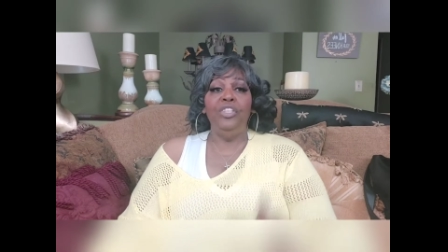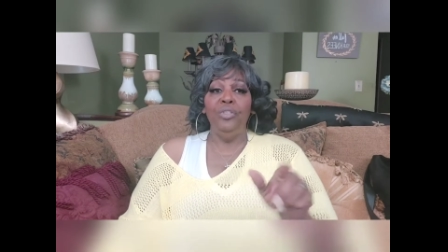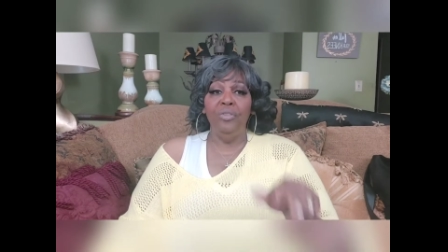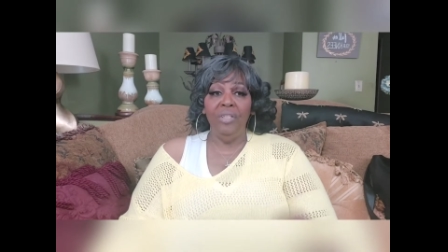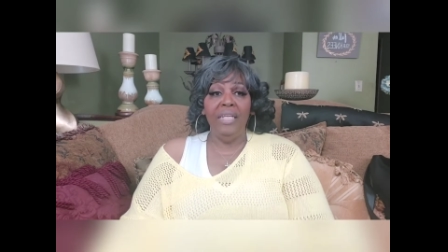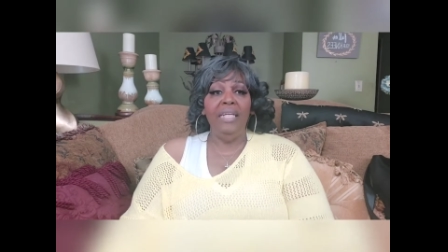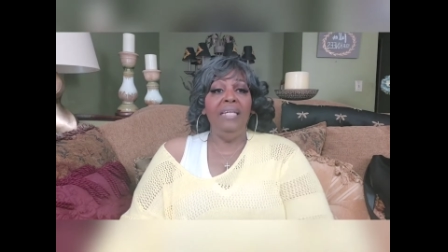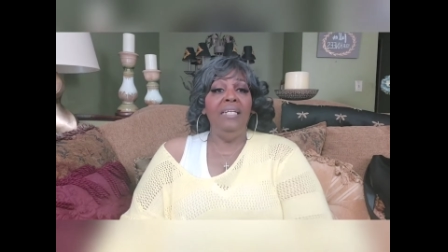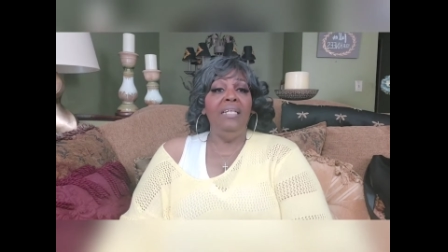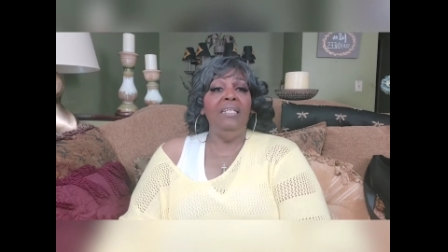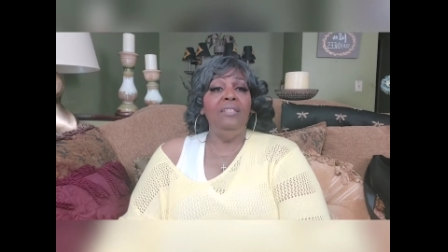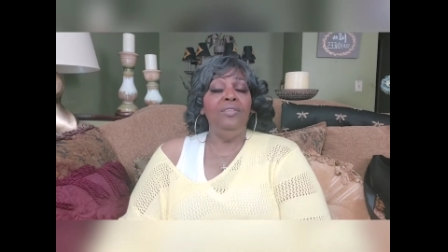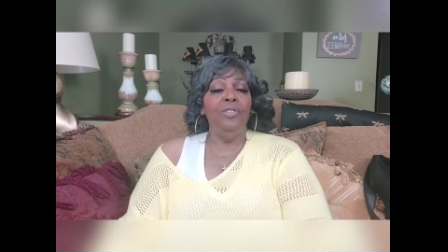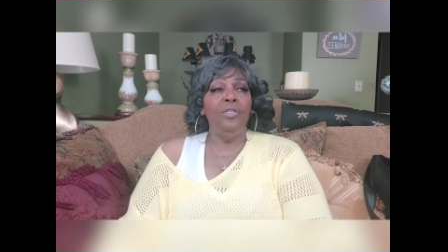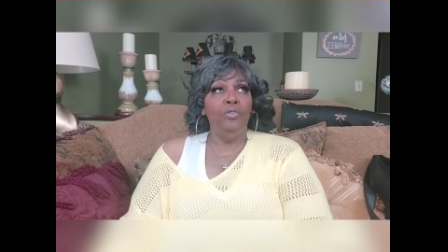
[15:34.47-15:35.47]
you're
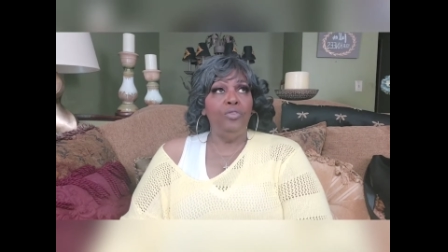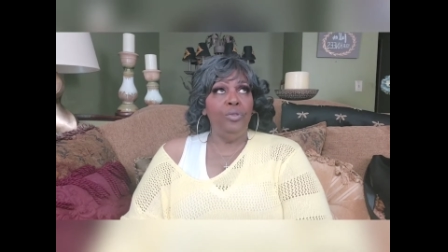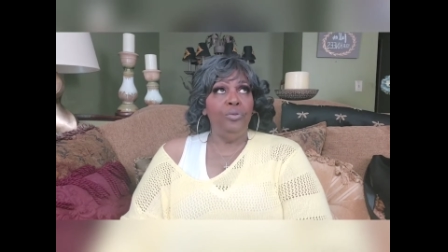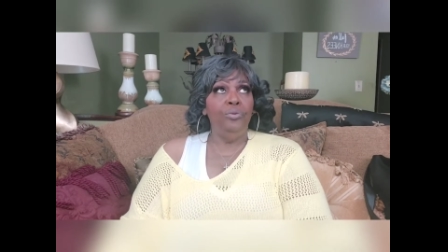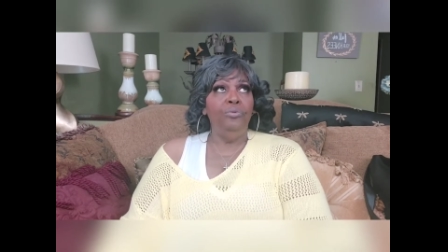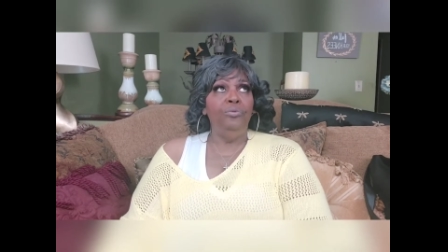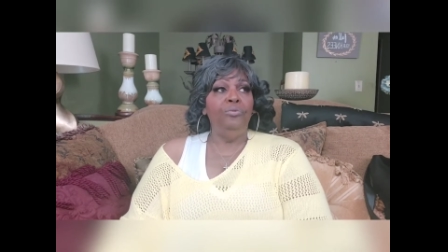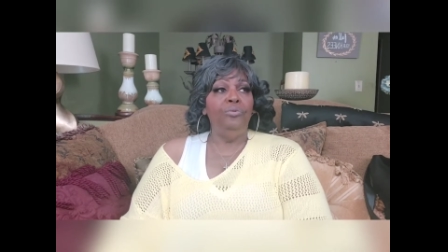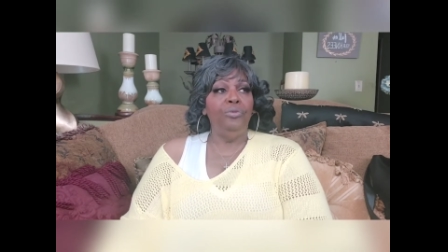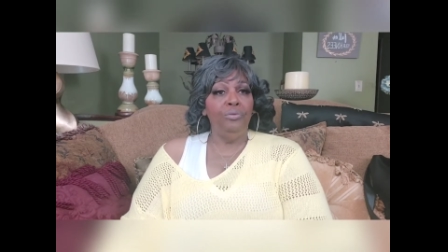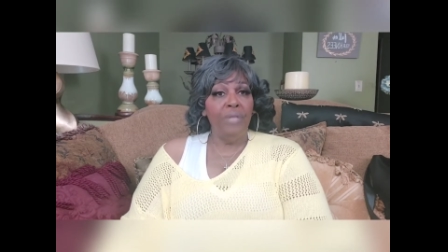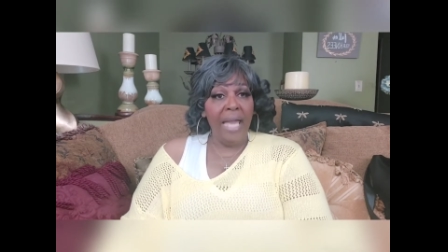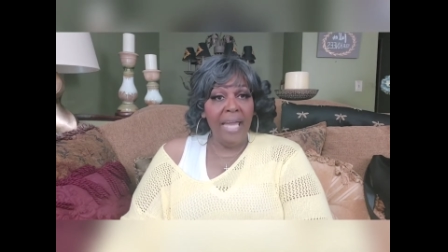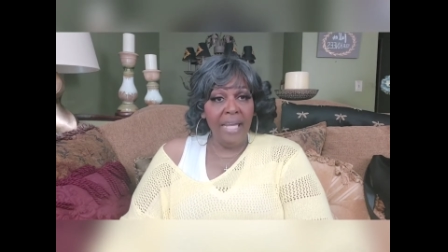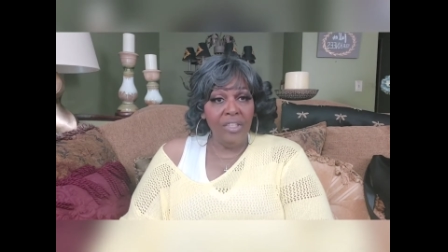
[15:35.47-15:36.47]
eating, you know, to
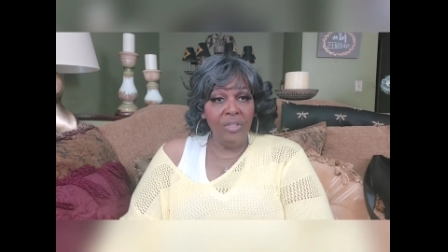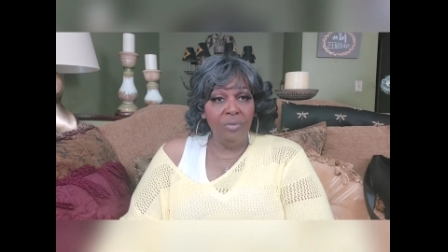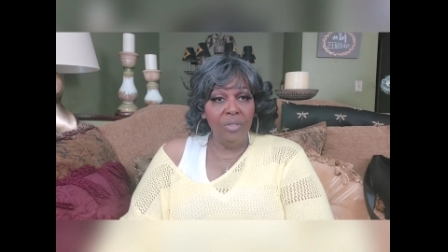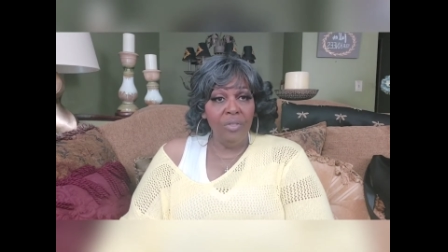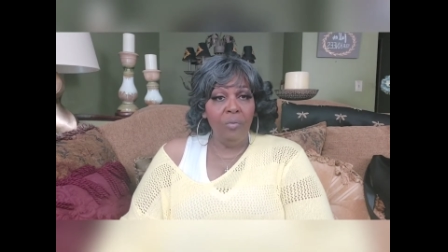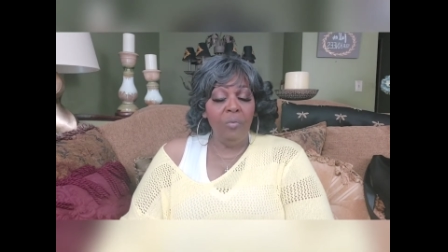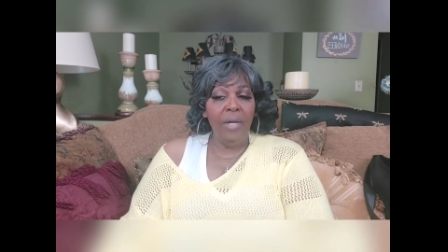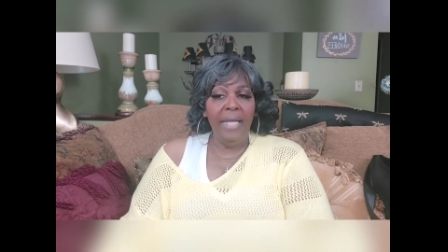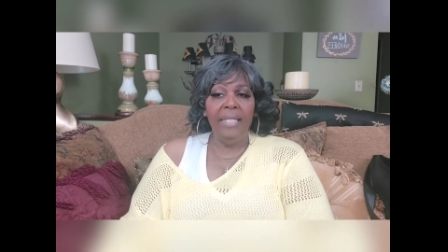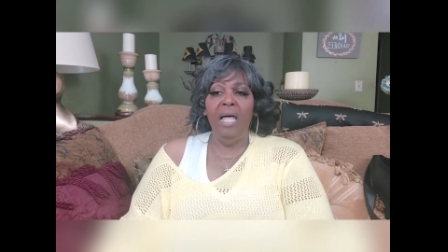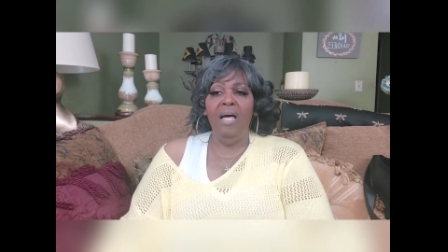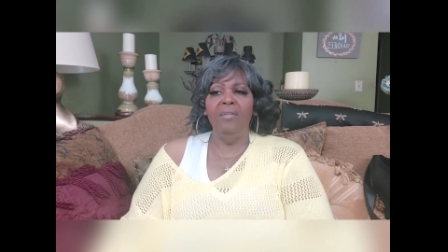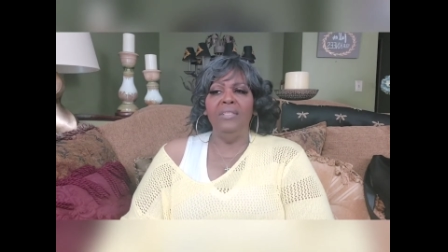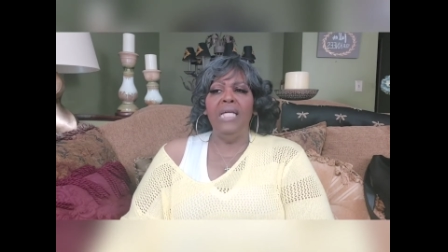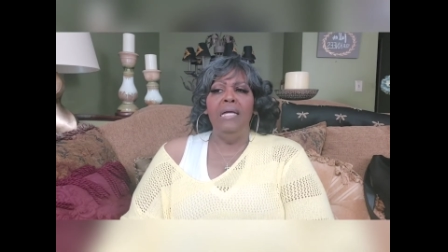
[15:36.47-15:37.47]
aid you in your weight
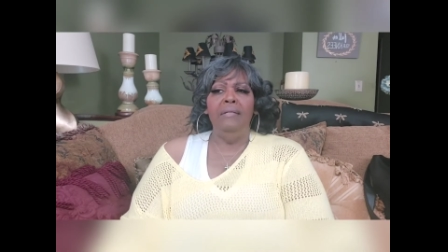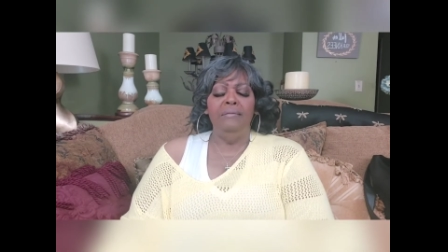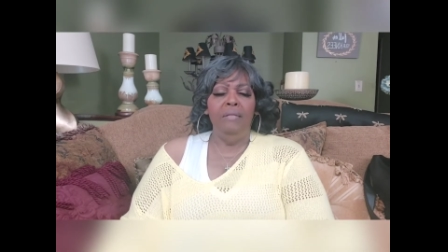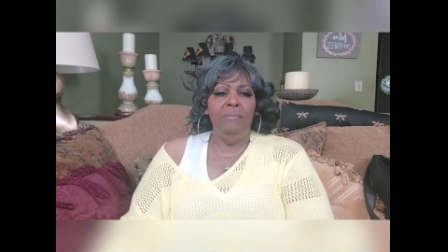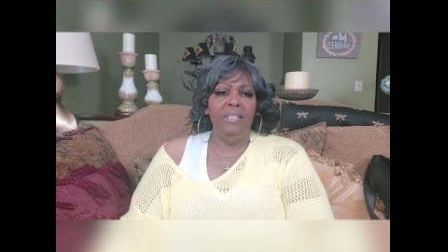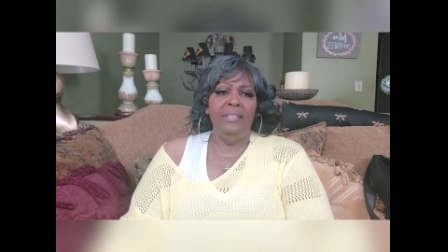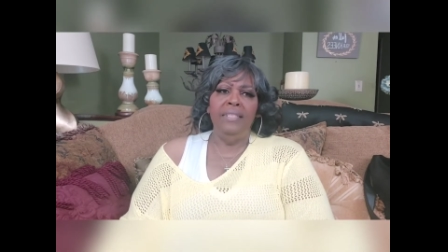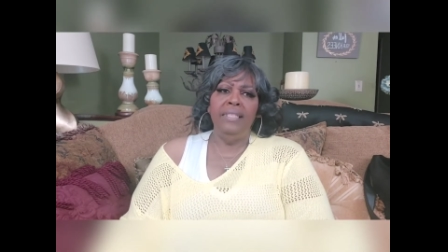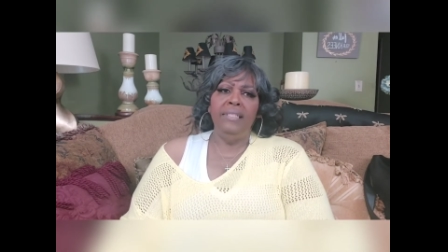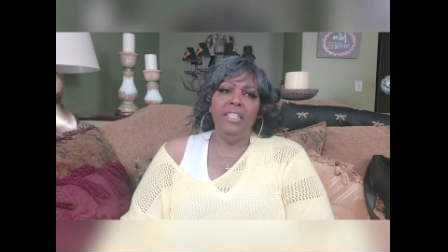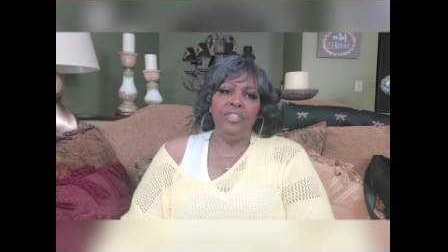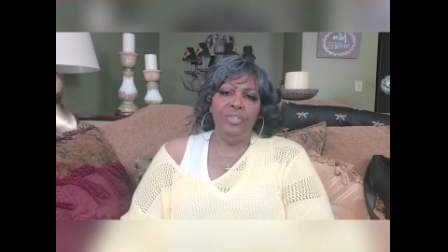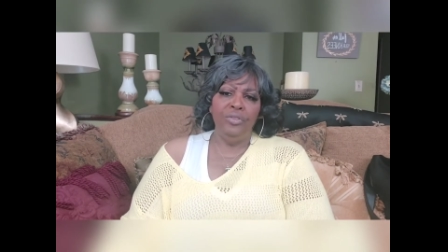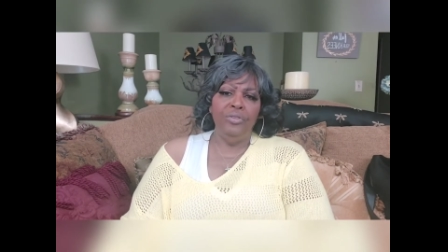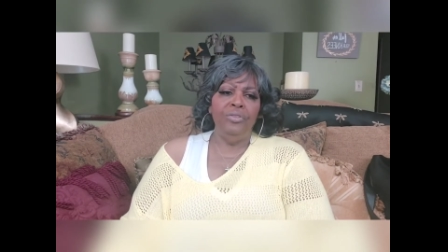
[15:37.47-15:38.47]
loss, some of the things
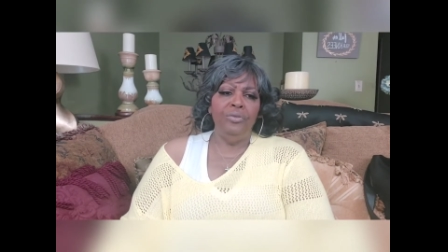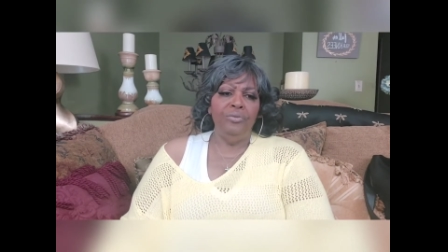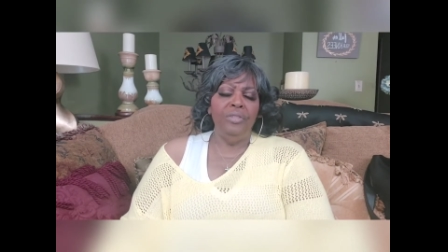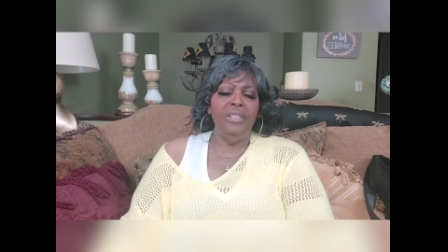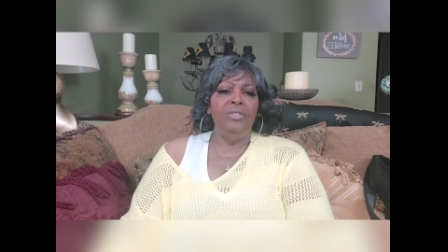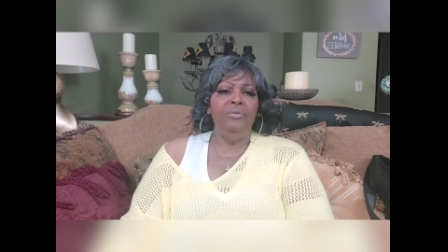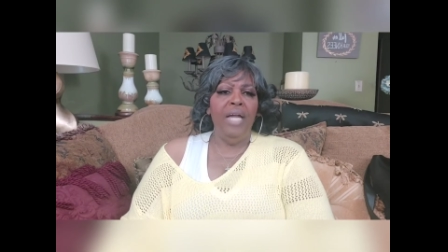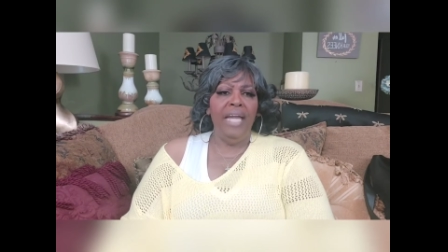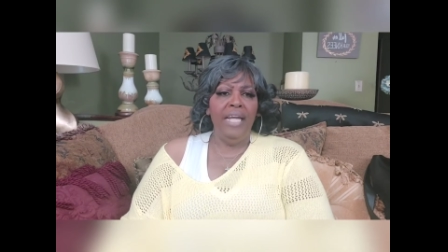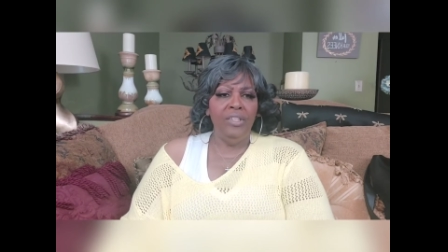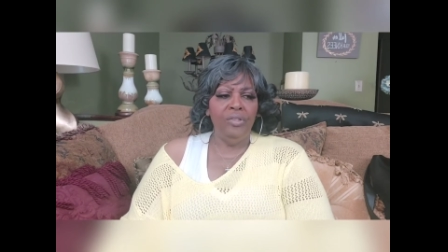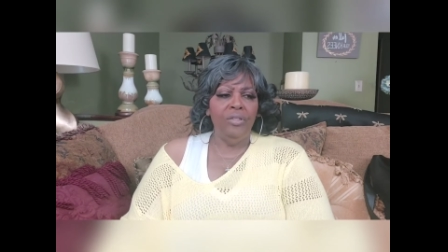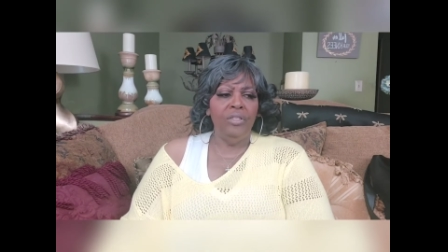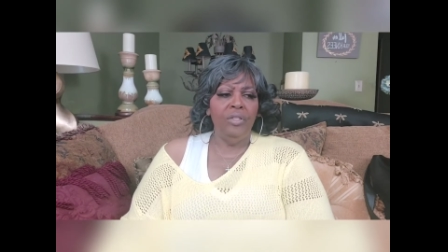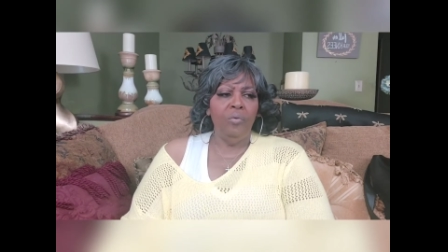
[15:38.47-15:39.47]
that you're doing to aid
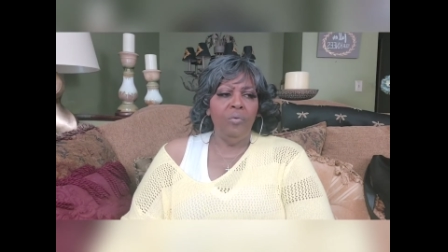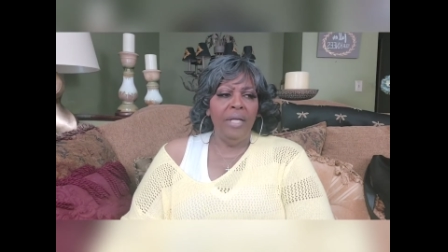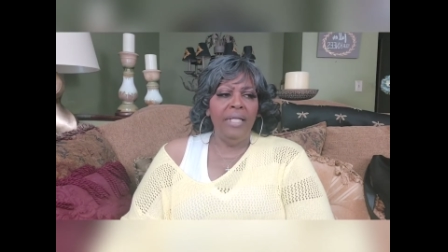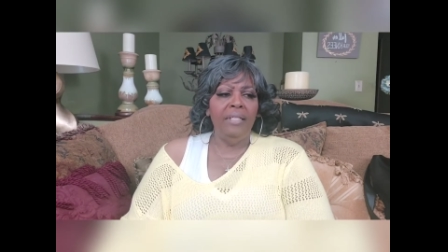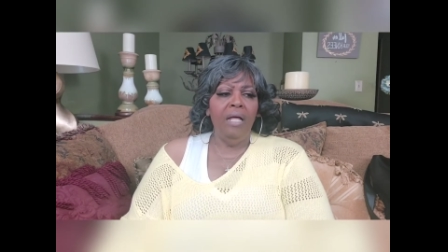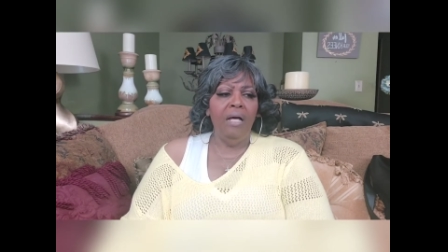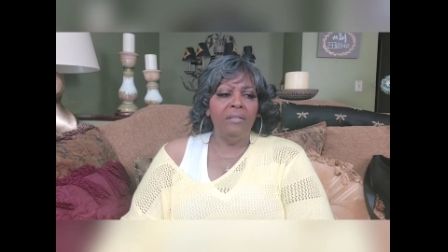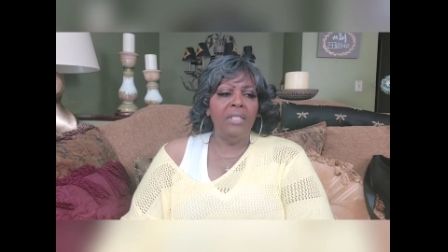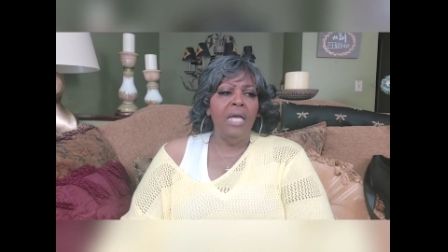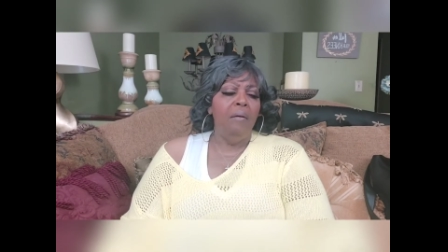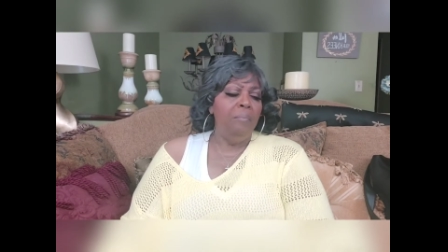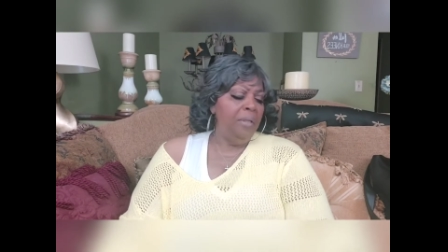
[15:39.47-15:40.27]
you in your weight loss.